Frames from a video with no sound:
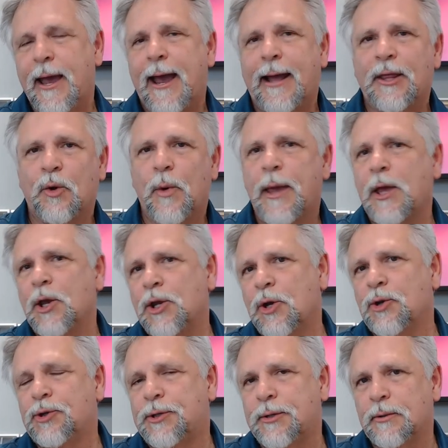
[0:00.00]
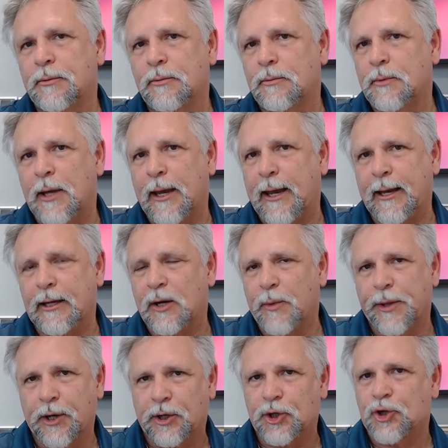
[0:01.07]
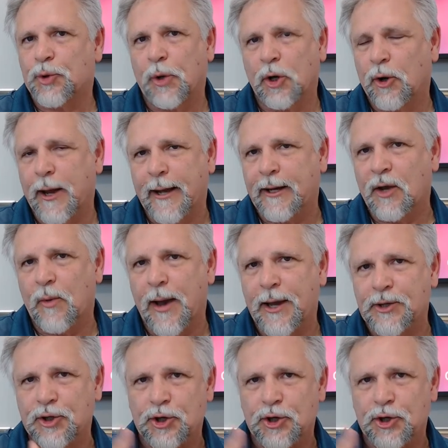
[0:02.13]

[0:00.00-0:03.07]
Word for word: And the way you use a heater with a controller anyway is